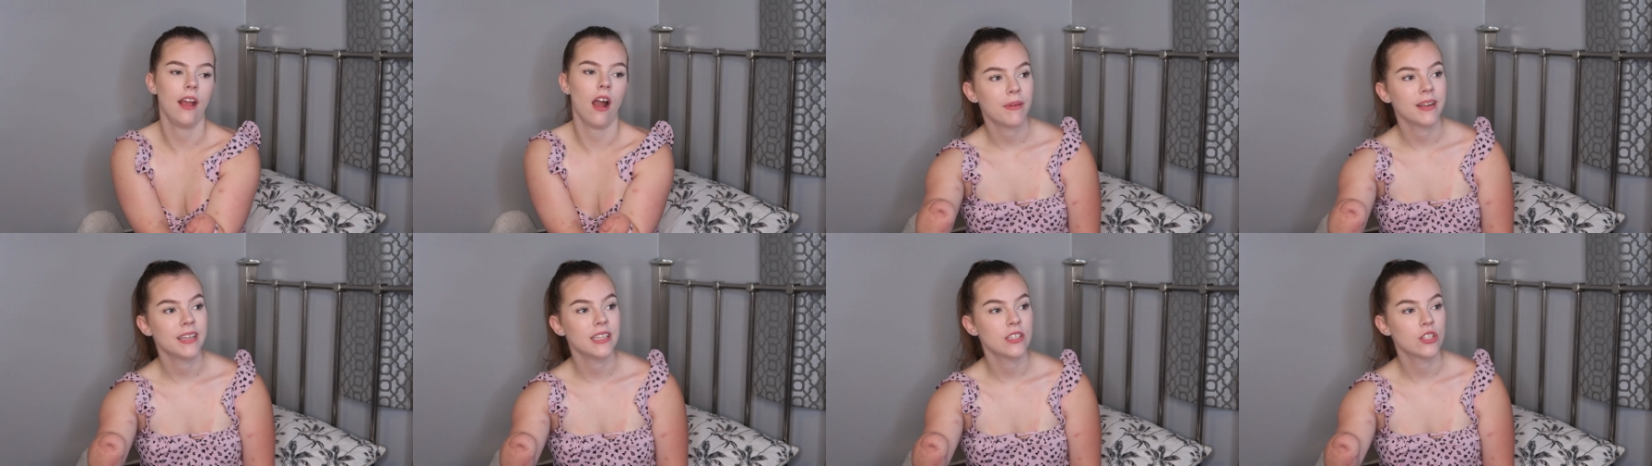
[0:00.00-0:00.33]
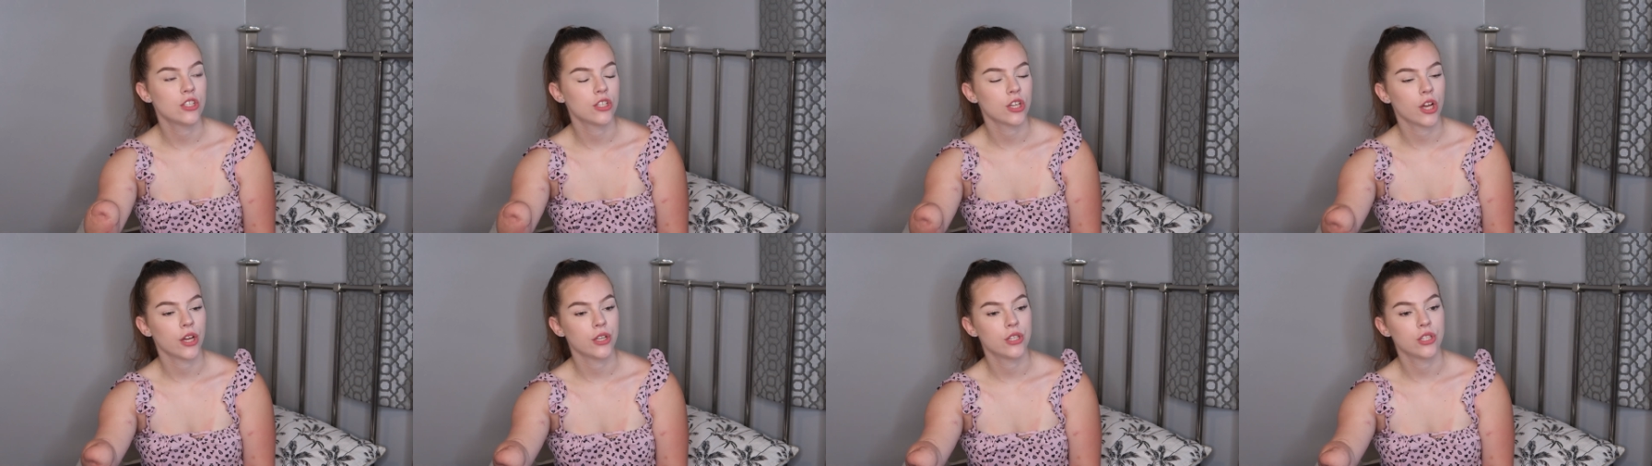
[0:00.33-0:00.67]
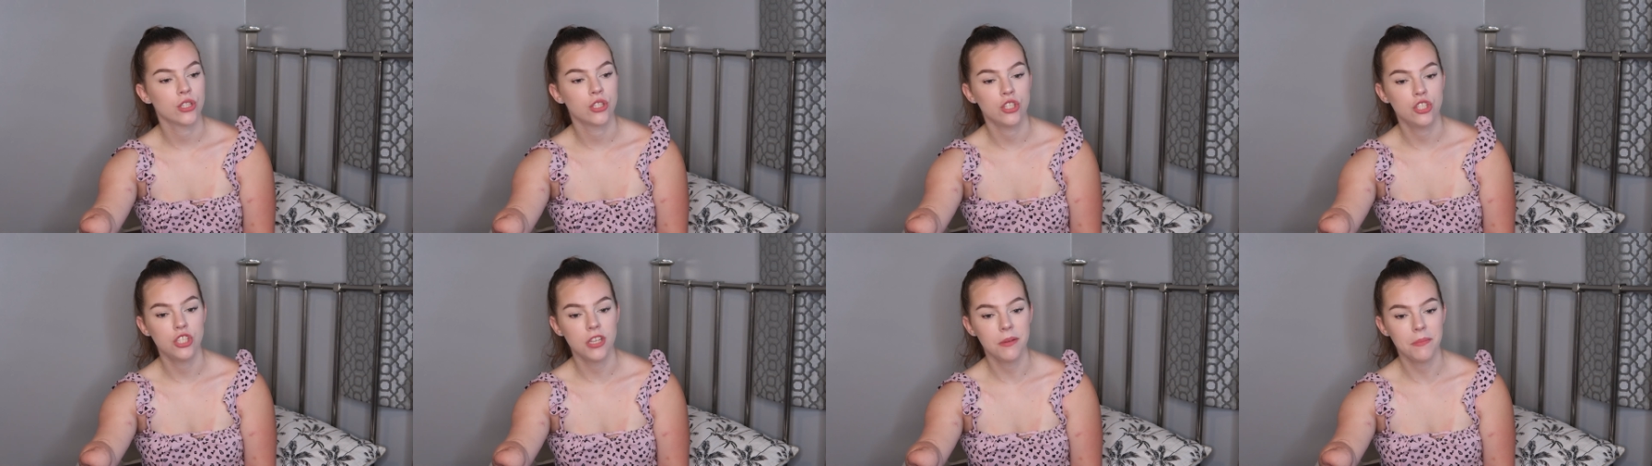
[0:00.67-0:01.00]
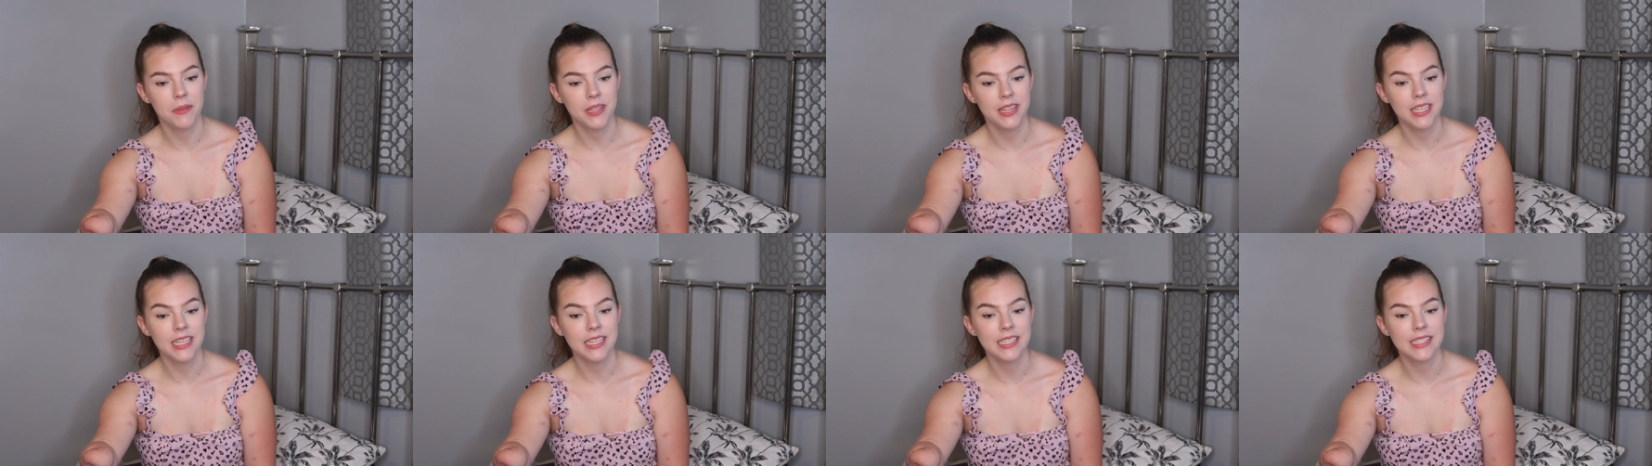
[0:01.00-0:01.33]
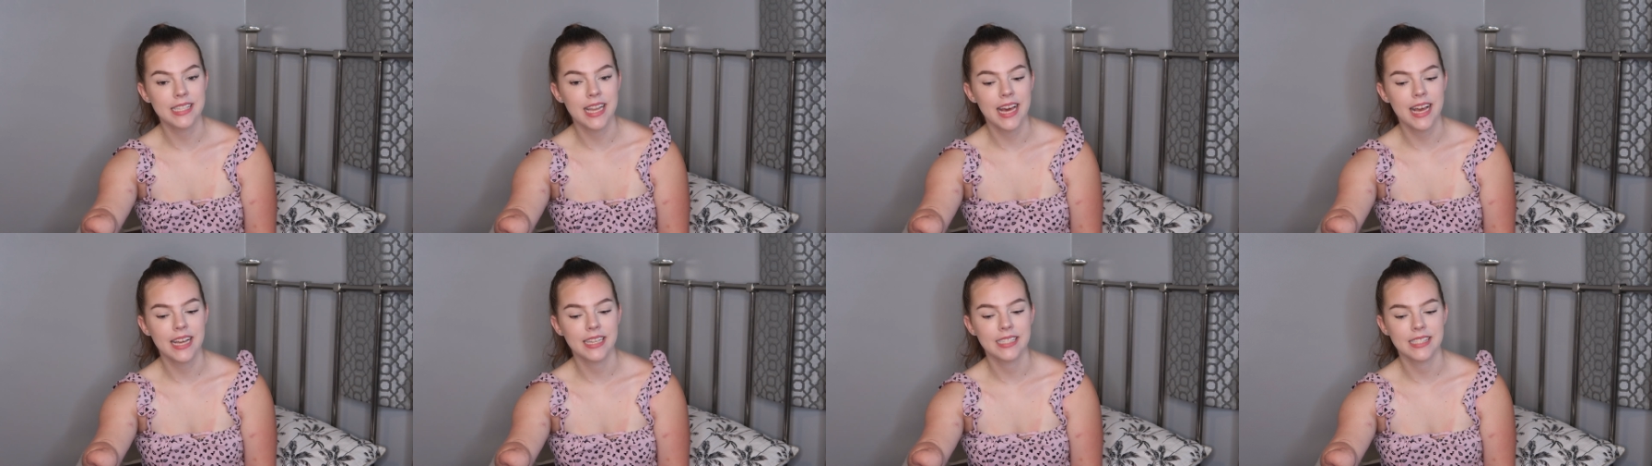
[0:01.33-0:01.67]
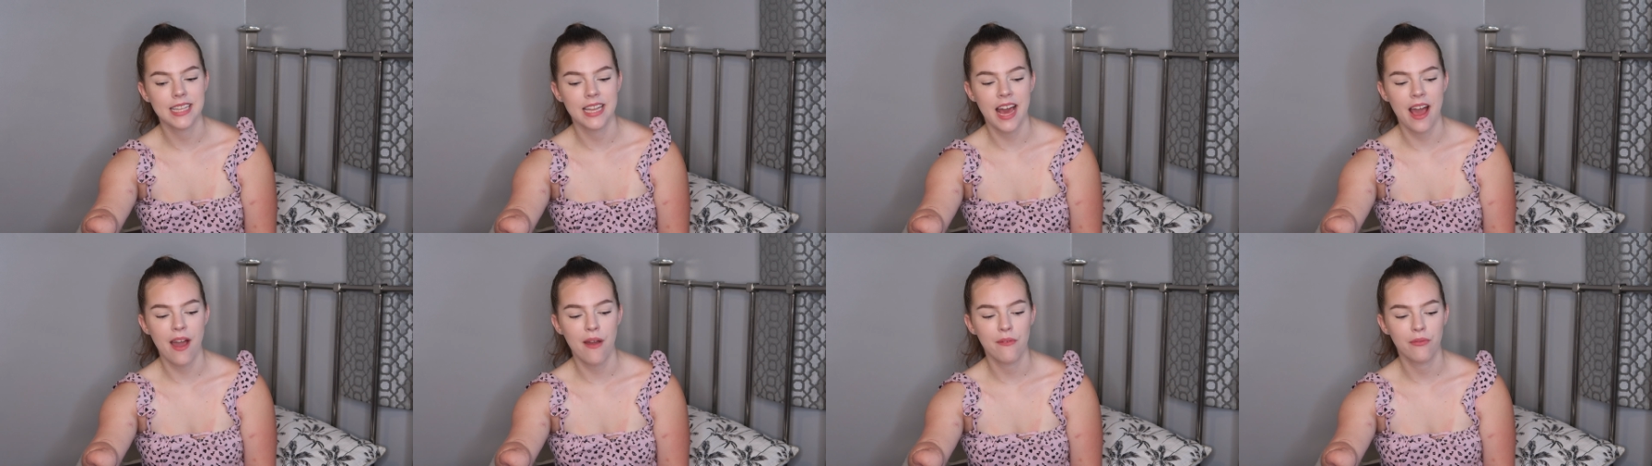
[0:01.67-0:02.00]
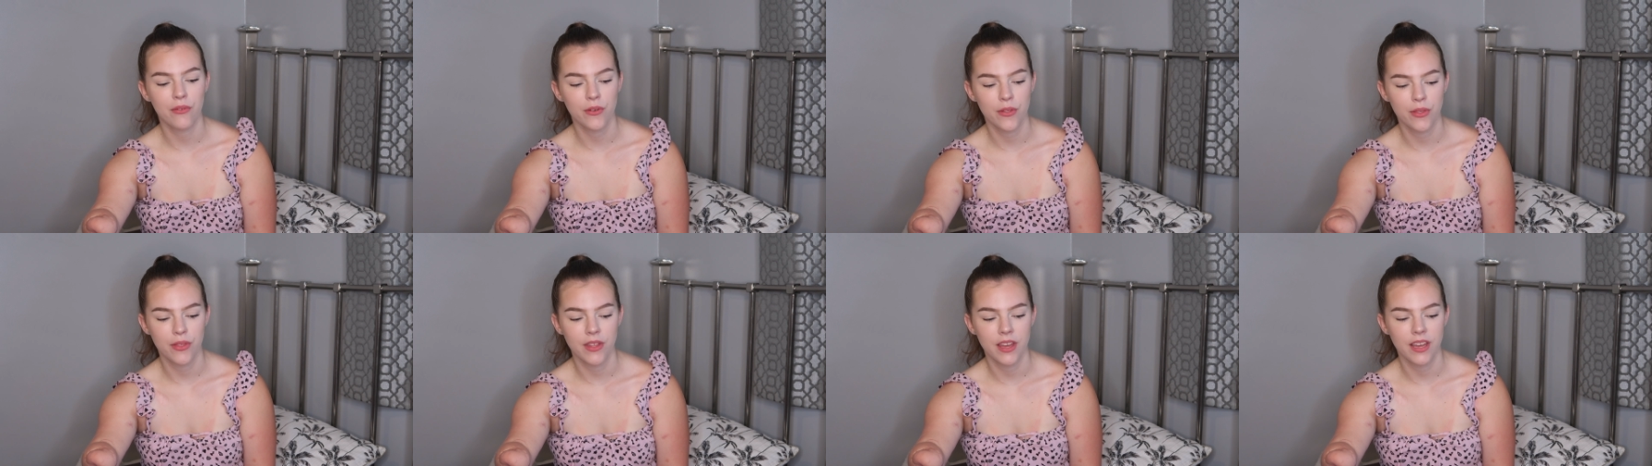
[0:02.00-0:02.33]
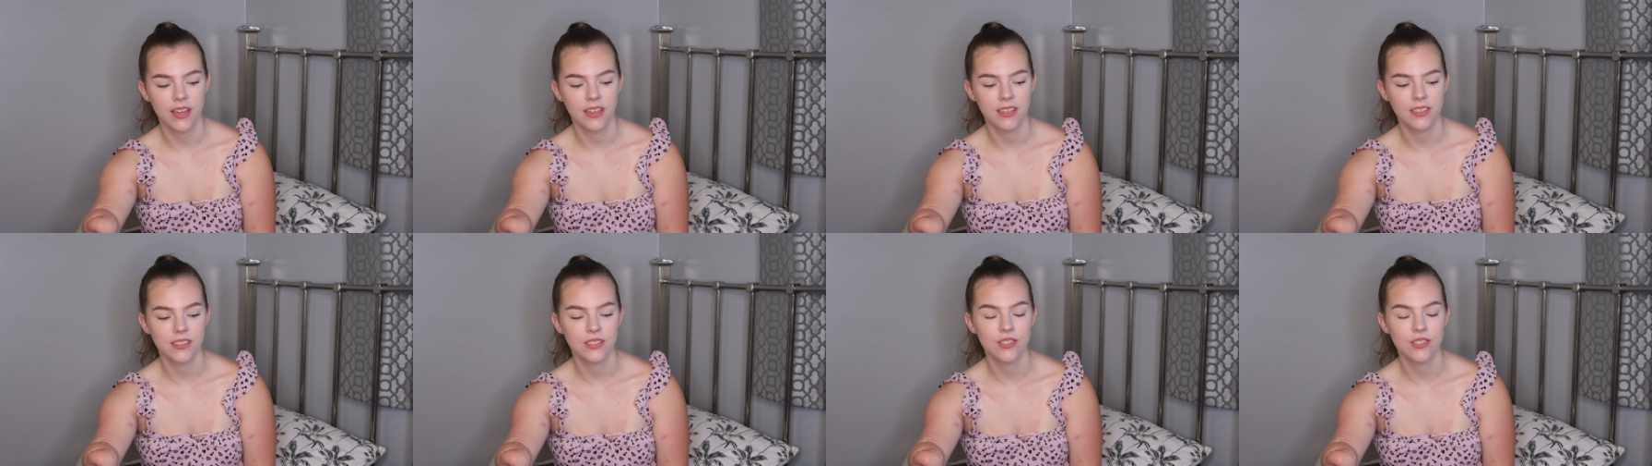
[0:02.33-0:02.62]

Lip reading: I managed to go to the gym in these legs and everything.